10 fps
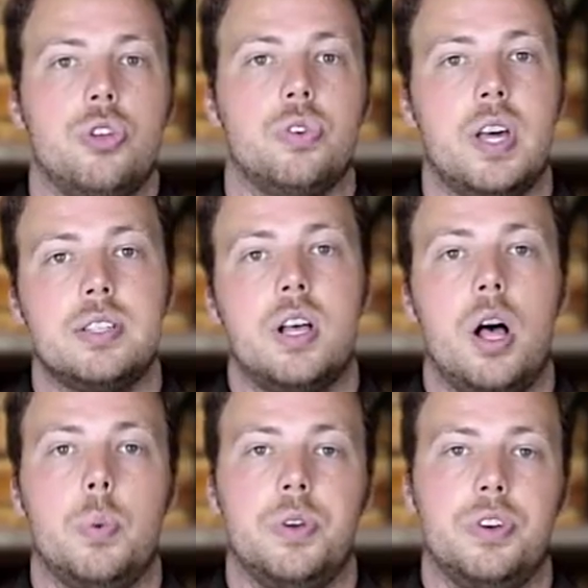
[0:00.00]
So that's
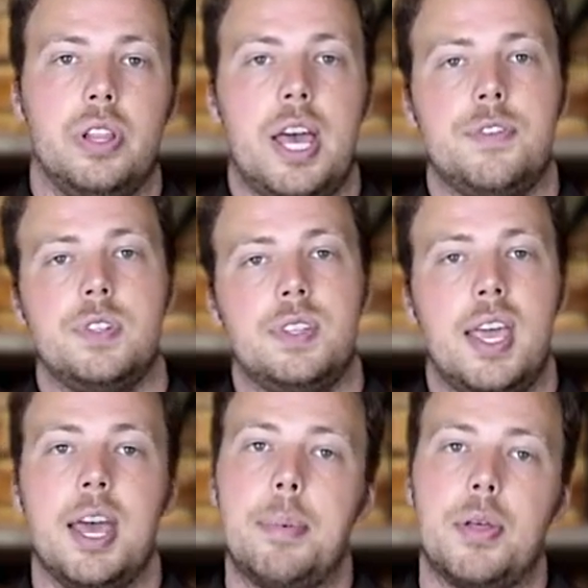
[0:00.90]
all we really have to
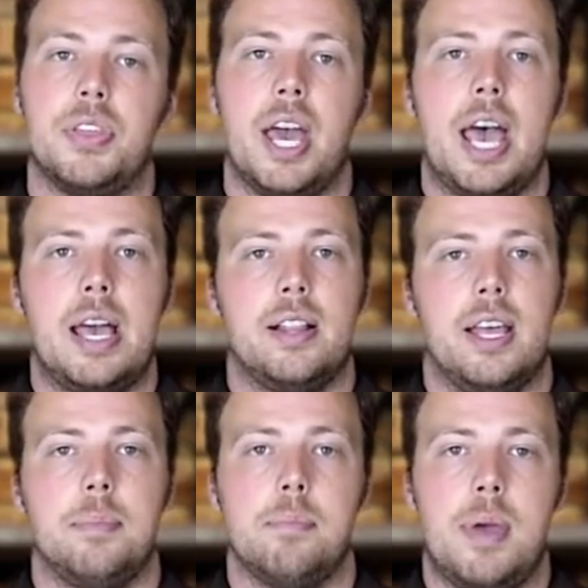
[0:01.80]
say about the
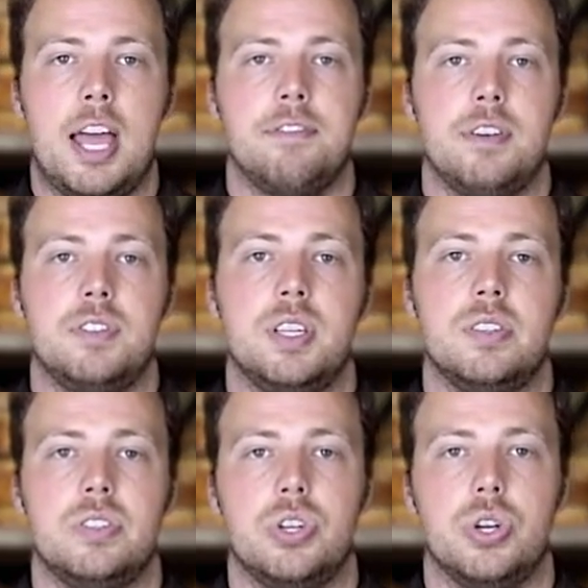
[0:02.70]
ILM MAD 15
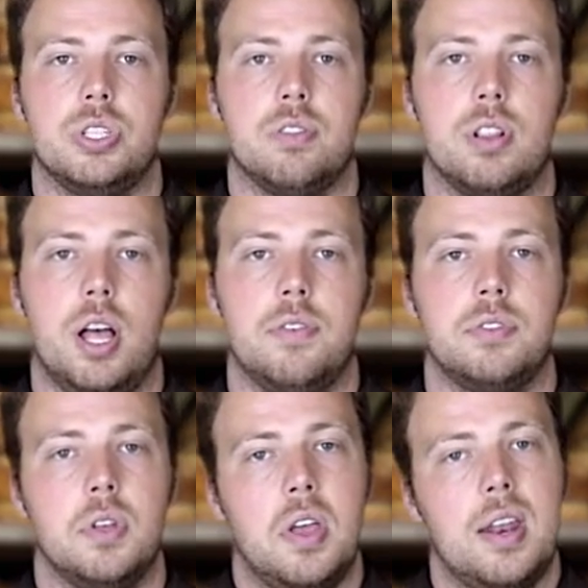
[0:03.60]
series of
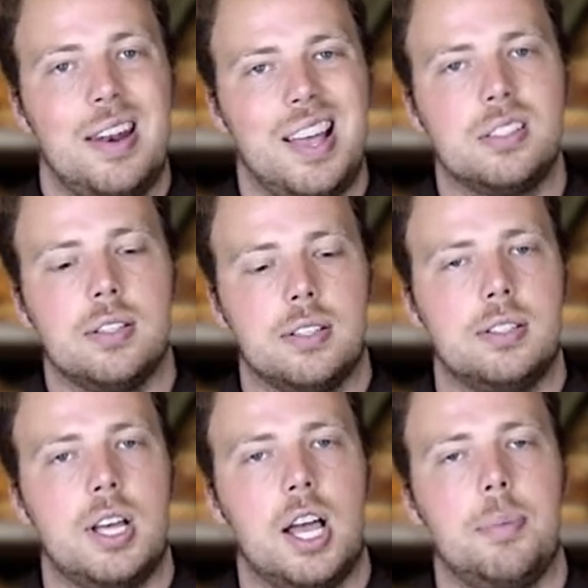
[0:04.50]
gloves. Next,
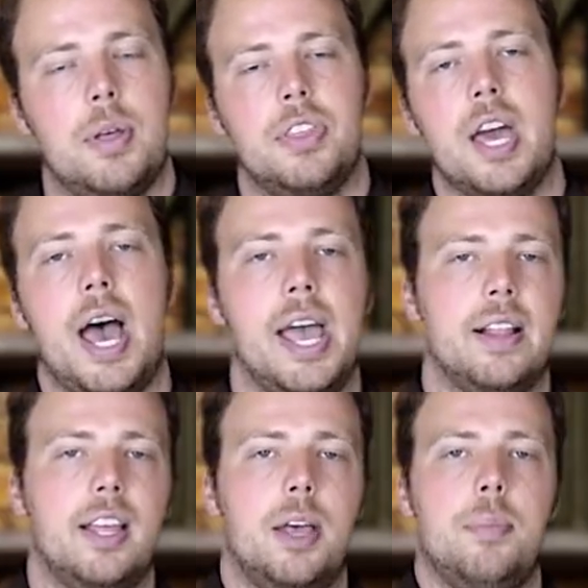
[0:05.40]
let's talk about the
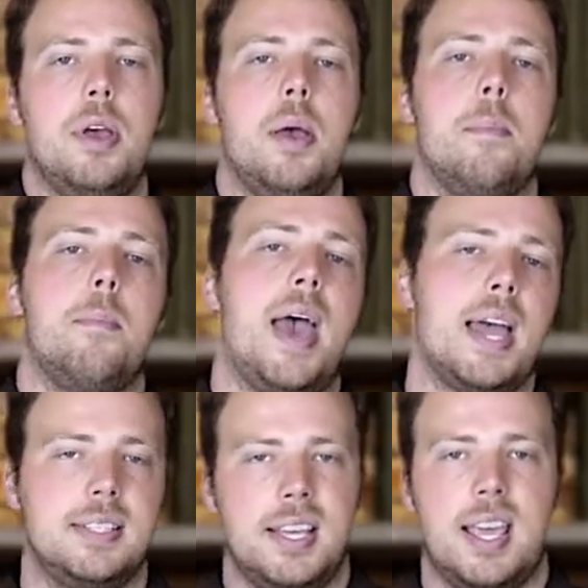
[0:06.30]
ILM
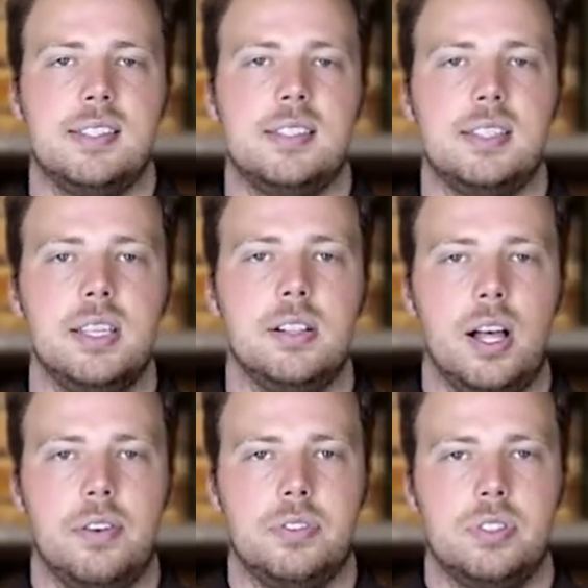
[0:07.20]
MAD 10C
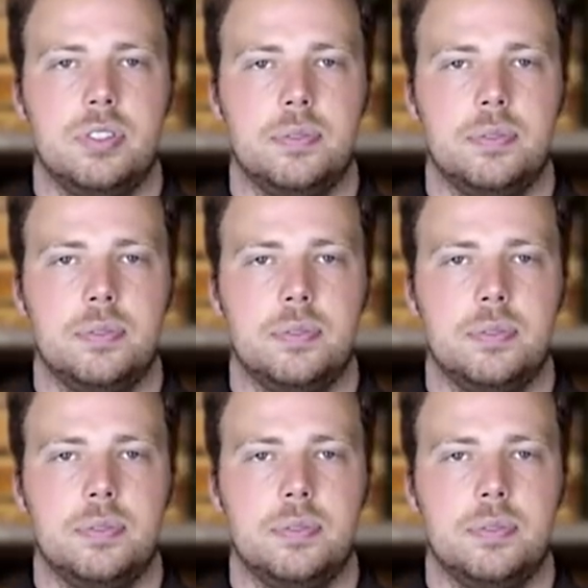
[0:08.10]
gloves.